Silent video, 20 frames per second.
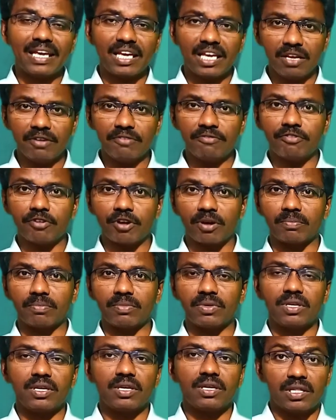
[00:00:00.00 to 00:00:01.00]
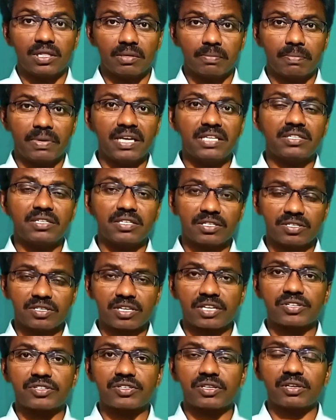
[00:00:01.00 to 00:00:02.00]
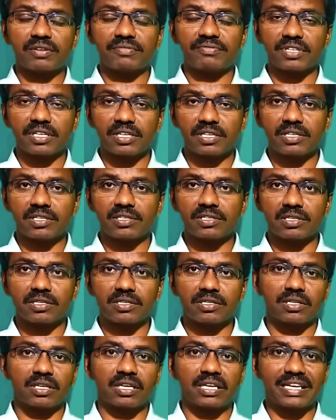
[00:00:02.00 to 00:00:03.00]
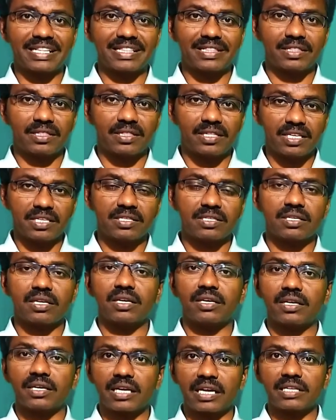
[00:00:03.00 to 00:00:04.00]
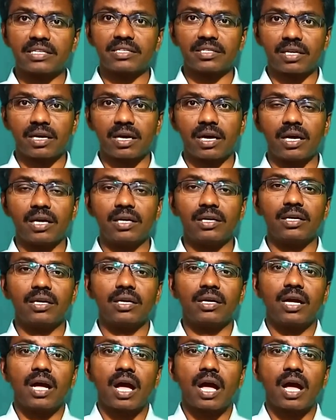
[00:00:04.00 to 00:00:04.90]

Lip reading: ing form. The basic structure of sentences in this tense are